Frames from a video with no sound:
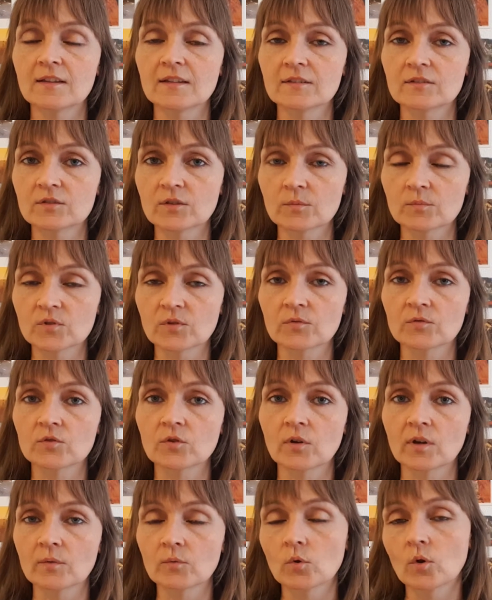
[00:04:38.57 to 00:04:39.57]
terms of
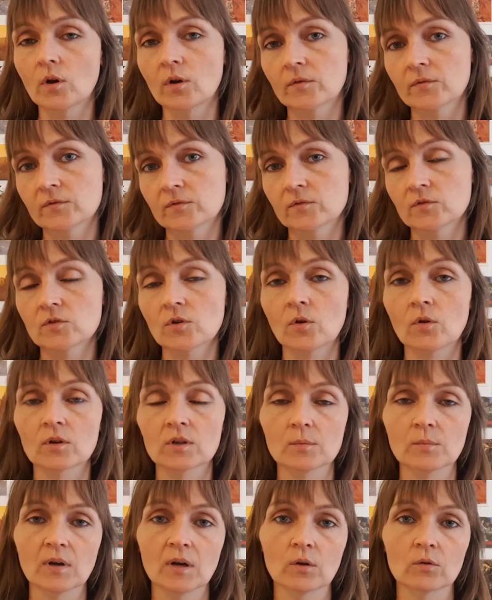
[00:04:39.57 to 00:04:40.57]
drawing, we often
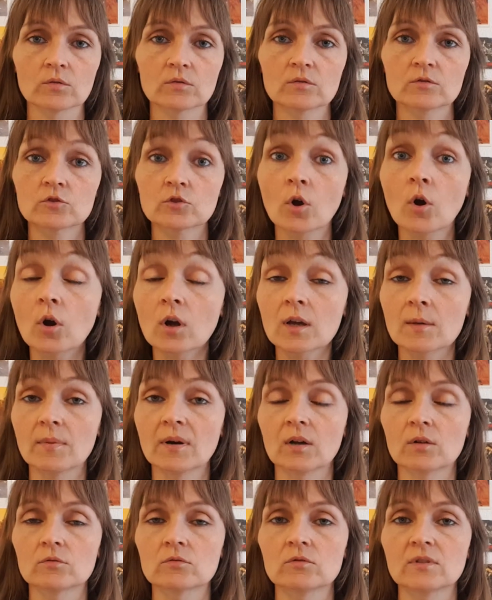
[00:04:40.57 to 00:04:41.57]
talk about
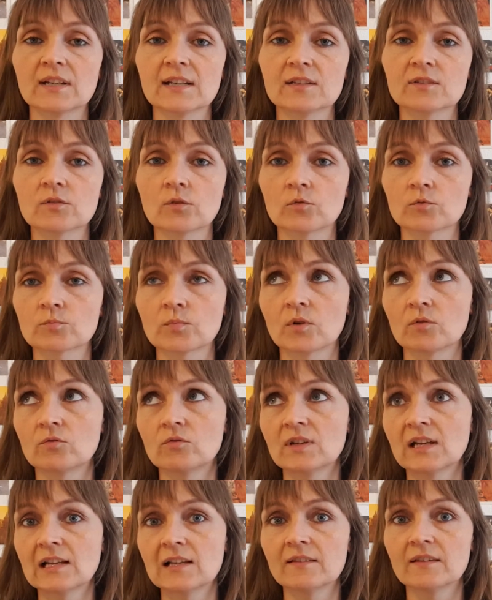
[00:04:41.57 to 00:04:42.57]
gray tones, but
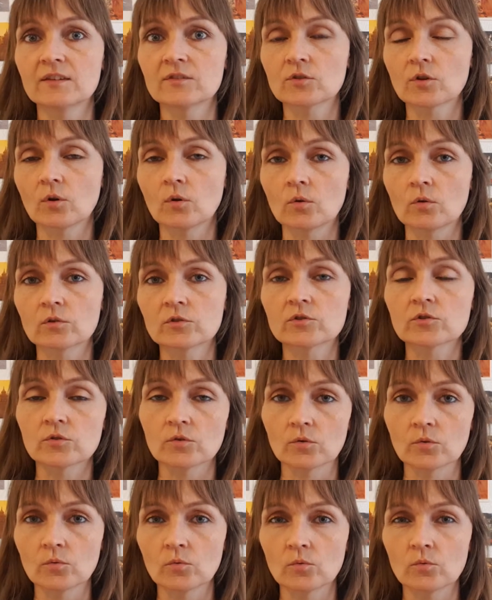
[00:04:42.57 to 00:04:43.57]
really this
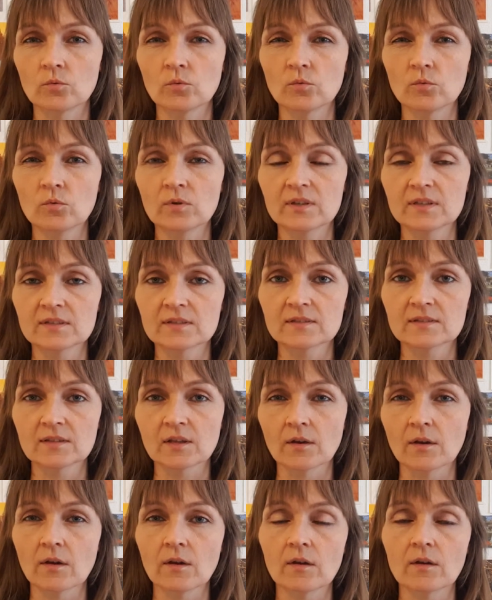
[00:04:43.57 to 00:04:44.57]
also is
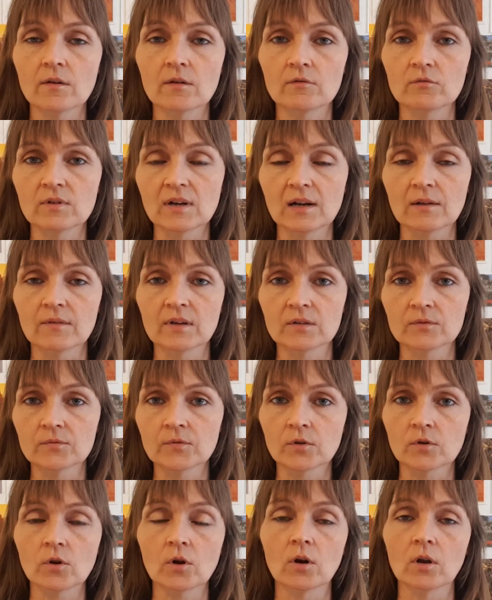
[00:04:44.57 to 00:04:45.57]
relevant
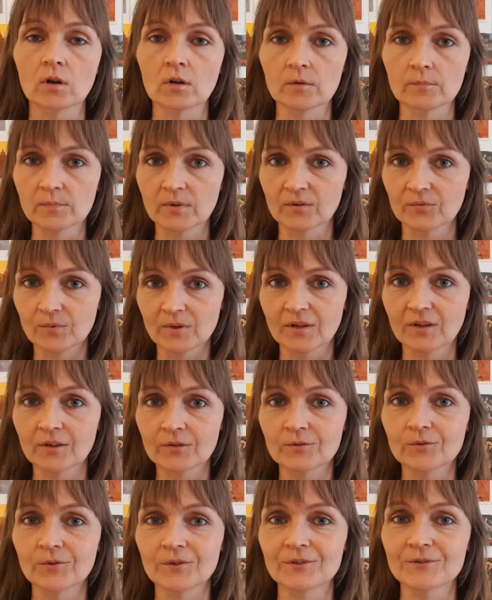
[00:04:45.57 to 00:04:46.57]
for color, but we're
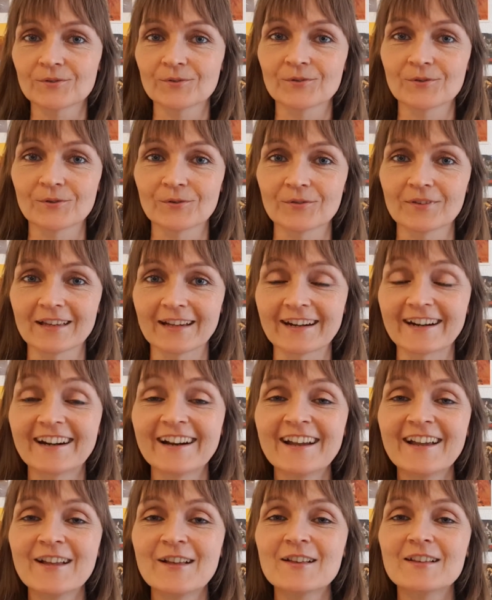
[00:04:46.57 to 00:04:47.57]
not going to go there.
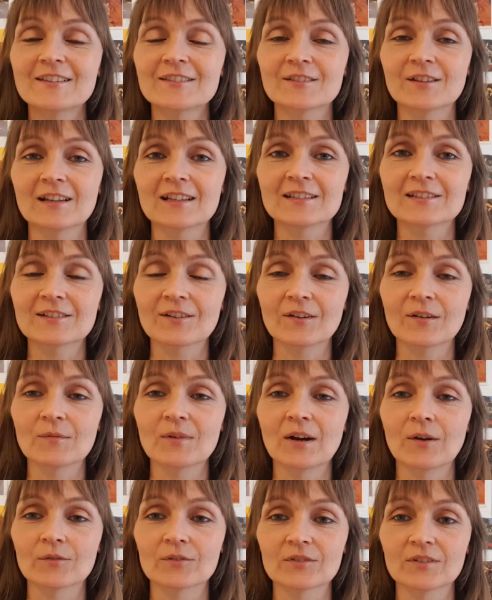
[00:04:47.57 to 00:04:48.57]
So let's talk
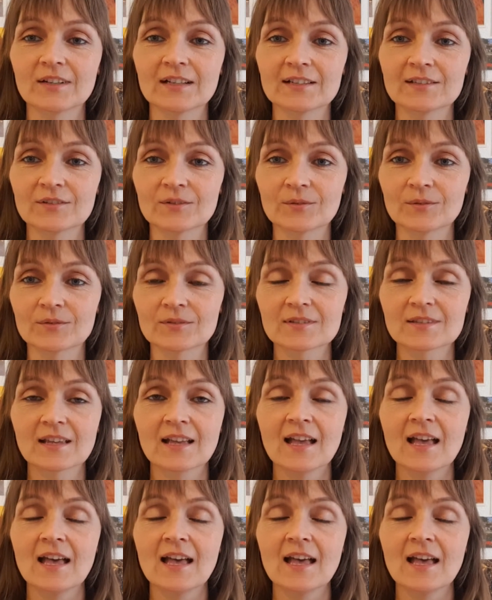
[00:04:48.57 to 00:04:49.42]
about gray tones.